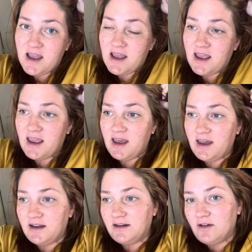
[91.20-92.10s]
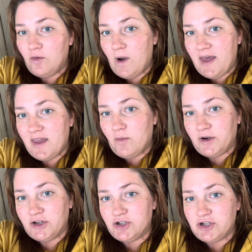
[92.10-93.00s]
and why they
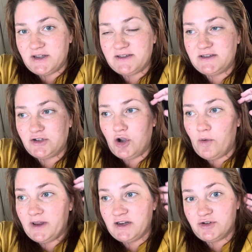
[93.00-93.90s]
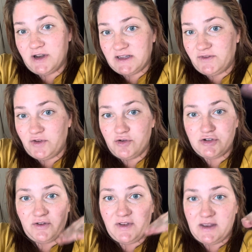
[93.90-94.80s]
wouldn't just go in and transfuse
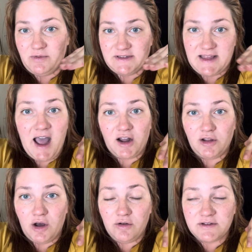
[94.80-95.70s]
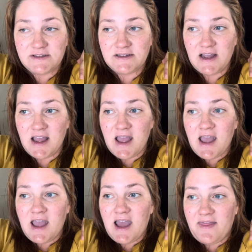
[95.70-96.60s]
if he was that close.
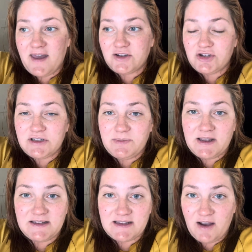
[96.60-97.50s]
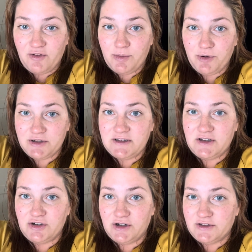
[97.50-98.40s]
And that's just because every
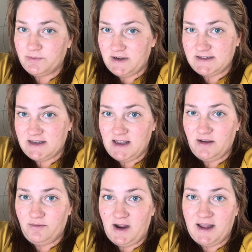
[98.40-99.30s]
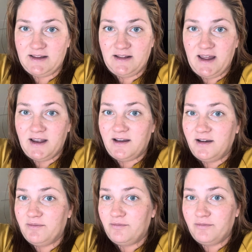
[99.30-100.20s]
procedure is risky, right? Like
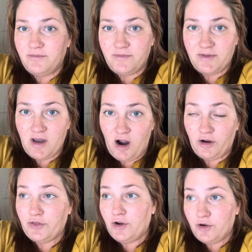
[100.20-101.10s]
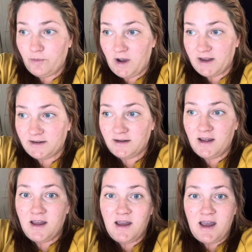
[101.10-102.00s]
our third one,
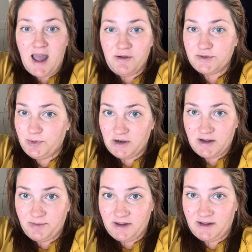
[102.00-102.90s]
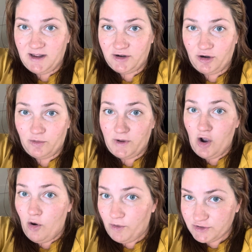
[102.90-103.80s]
I was put completely under and we
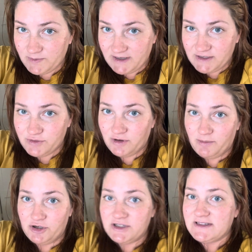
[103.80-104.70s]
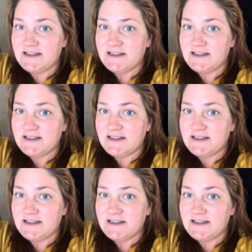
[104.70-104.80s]
almost went into an emergency